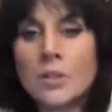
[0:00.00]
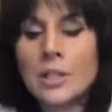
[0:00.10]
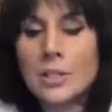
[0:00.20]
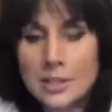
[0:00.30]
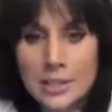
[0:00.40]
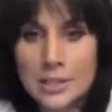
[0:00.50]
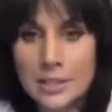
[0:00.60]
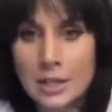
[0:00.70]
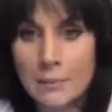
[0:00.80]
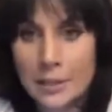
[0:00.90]
When Jesus
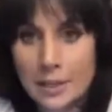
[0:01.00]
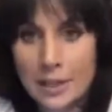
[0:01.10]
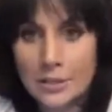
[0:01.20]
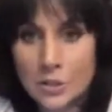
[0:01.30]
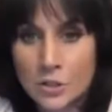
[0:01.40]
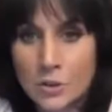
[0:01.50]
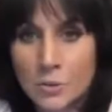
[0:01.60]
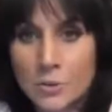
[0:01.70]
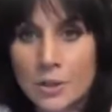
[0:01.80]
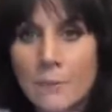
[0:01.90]
says he's coming again
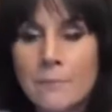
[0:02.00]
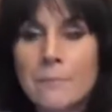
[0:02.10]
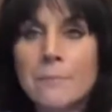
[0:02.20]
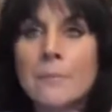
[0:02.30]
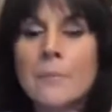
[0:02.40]
soon,